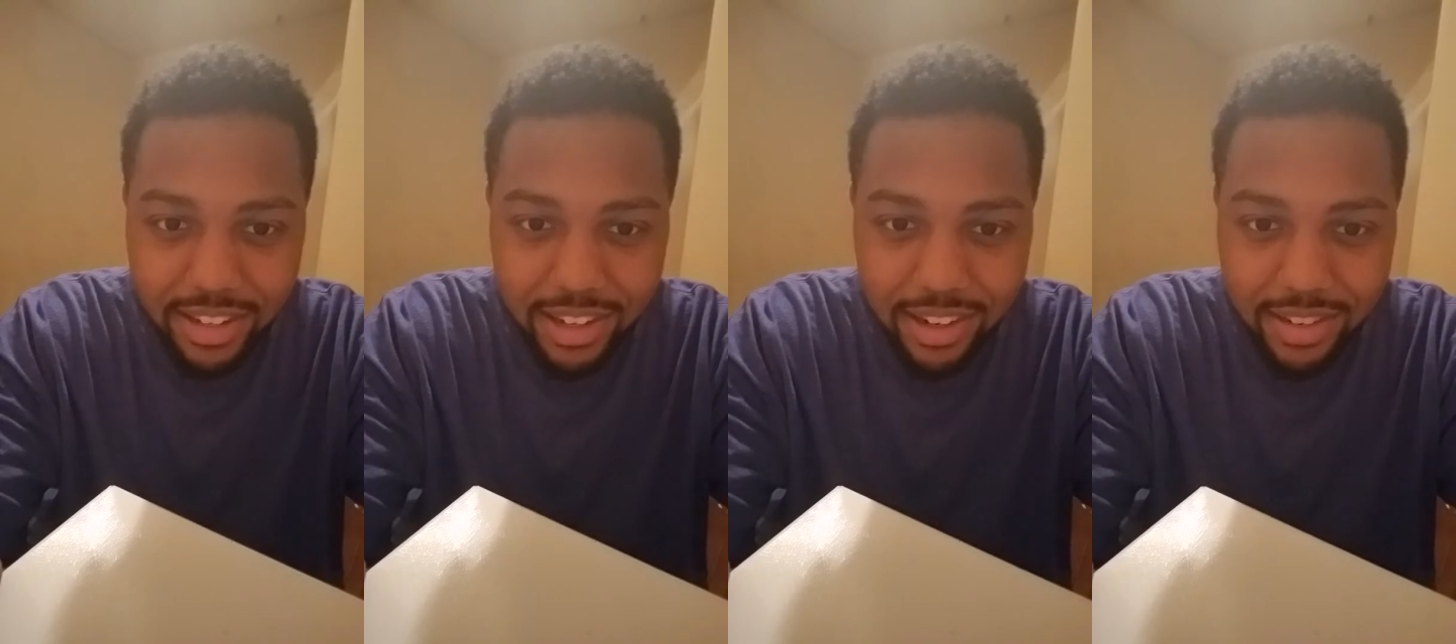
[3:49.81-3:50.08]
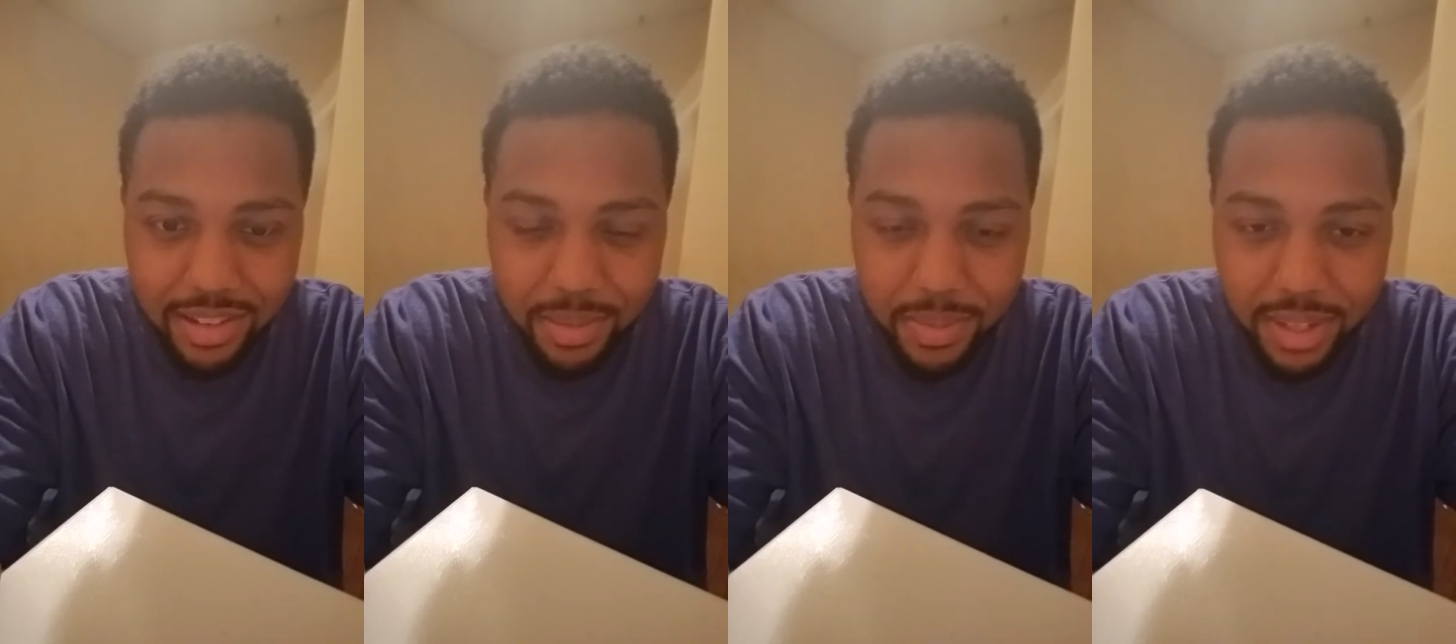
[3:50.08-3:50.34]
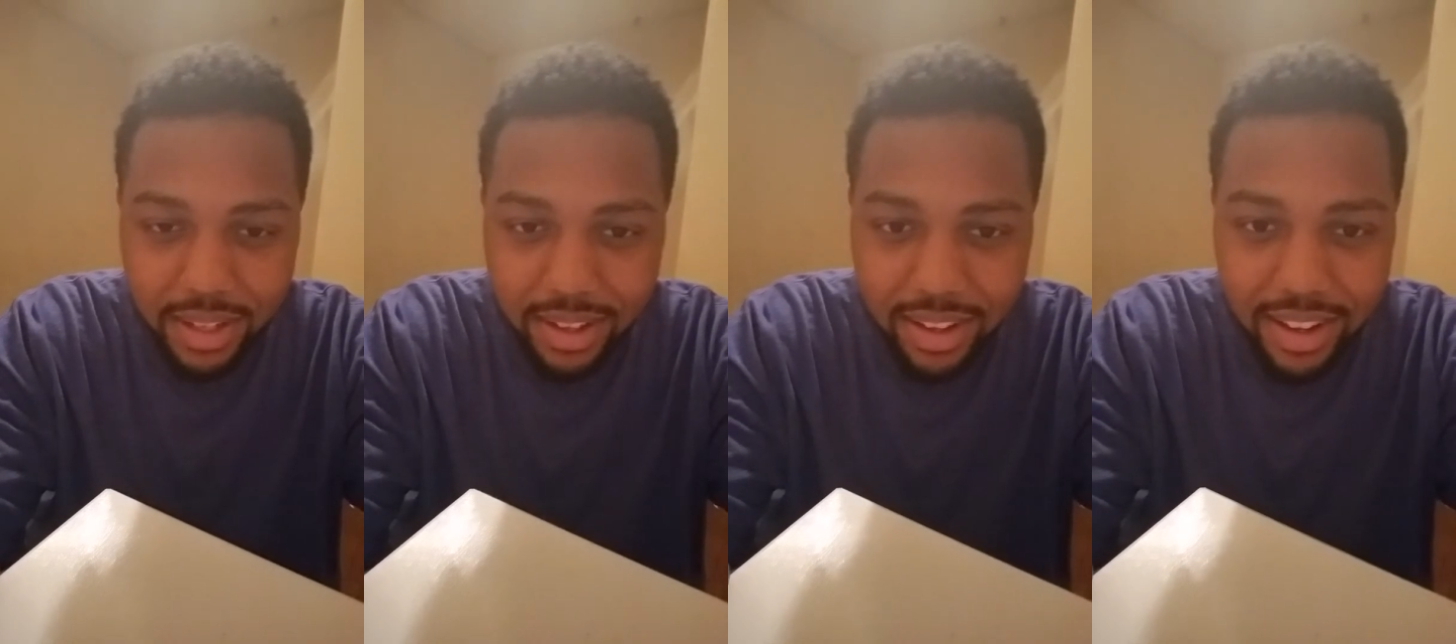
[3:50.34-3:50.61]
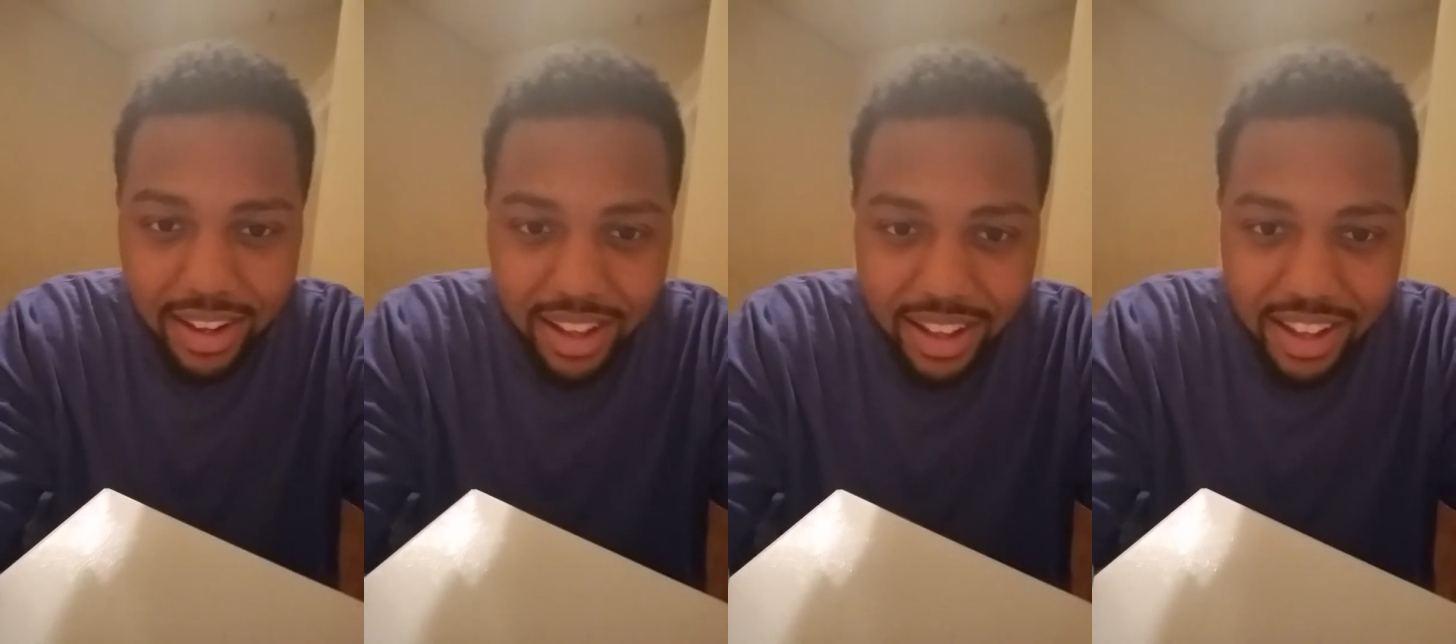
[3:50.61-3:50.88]
talk to me.
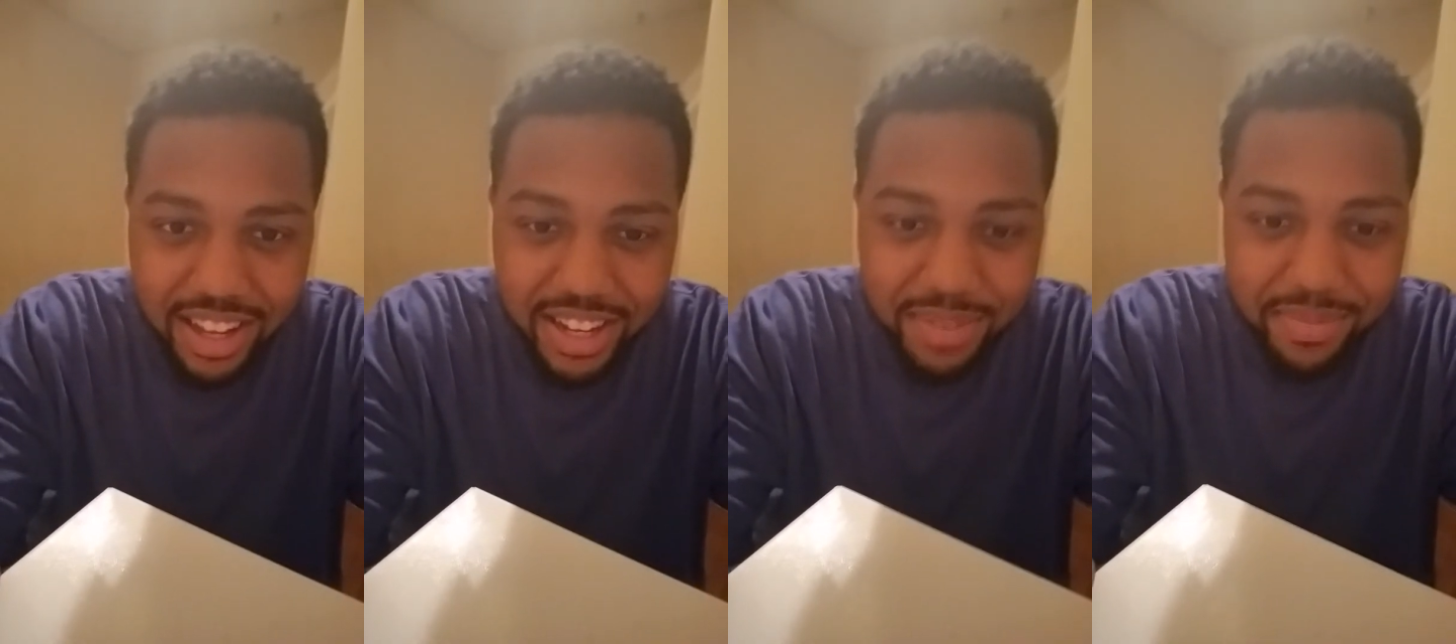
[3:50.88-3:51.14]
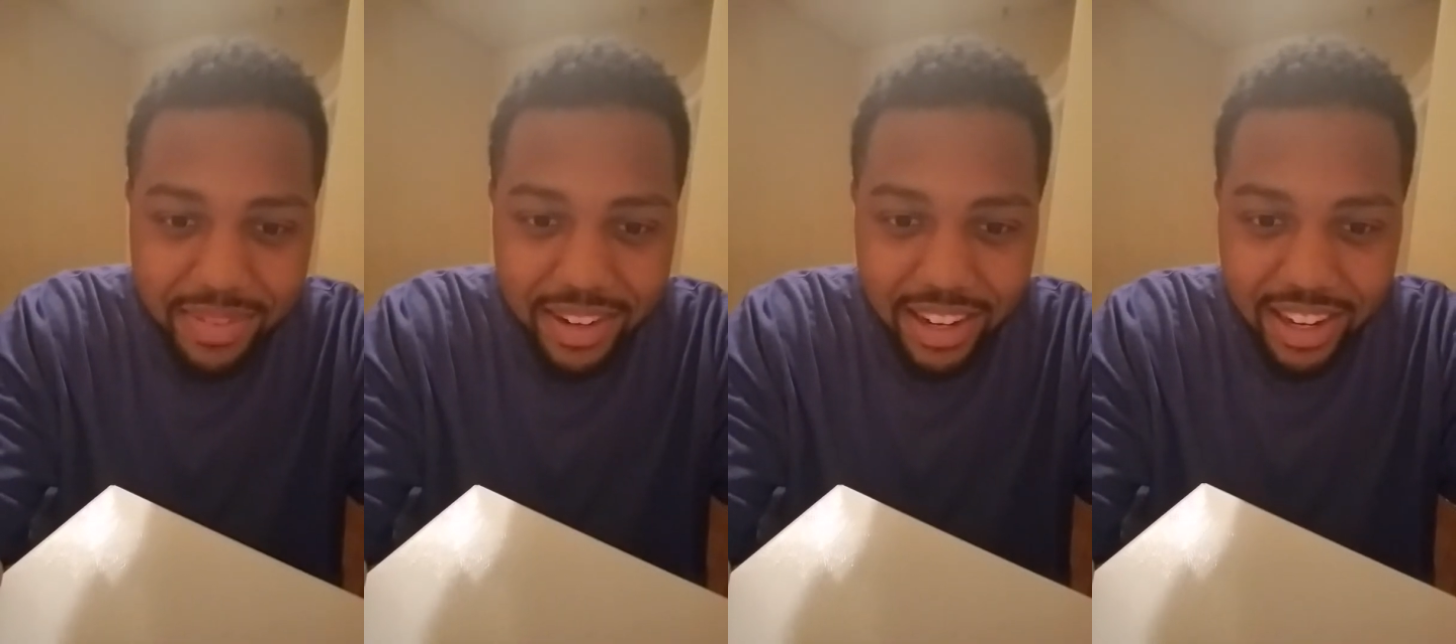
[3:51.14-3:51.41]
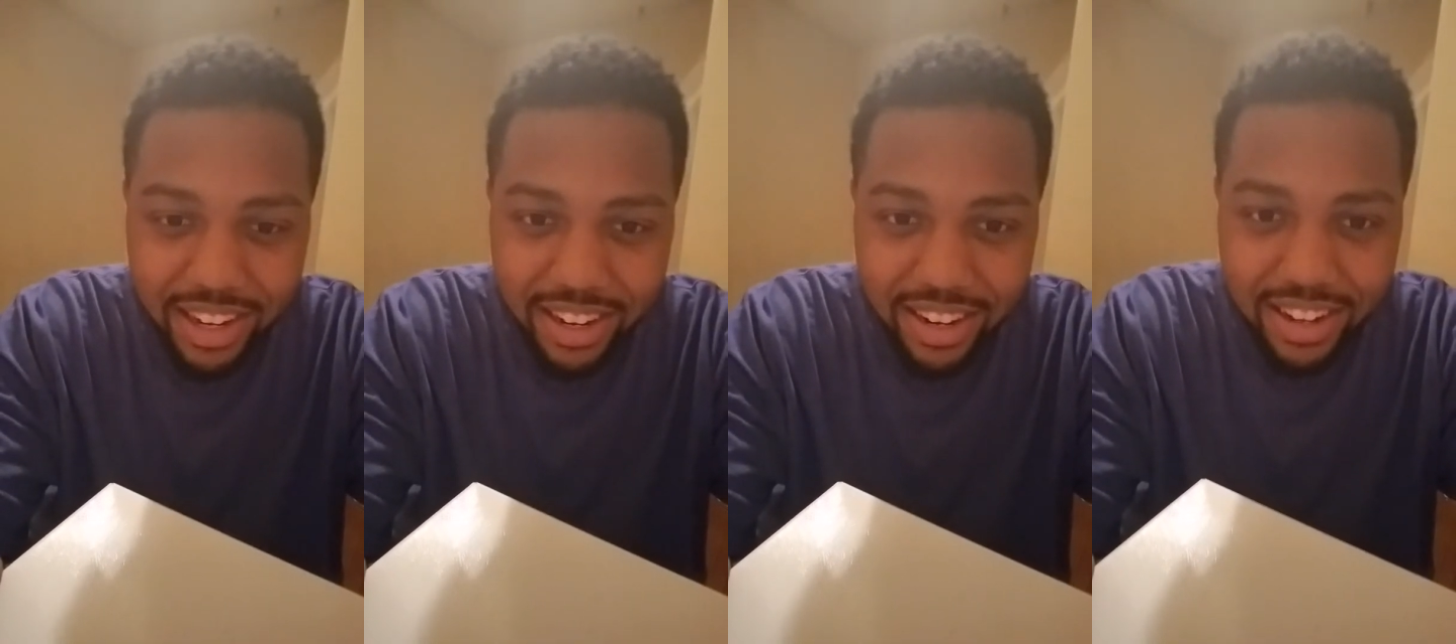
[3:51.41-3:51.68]
But